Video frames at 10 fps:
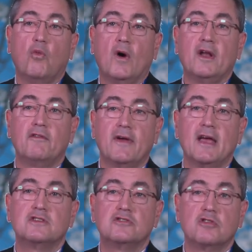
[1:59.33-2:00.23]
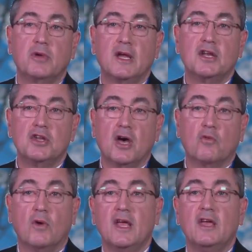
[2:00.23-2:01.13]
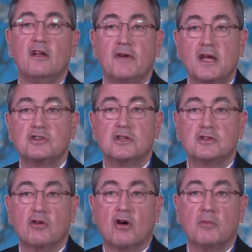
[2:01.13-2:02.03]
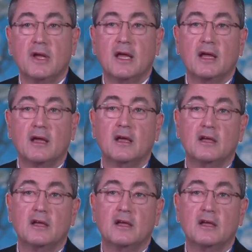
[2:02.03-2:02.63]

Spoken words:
what advances are being done, what innovations are being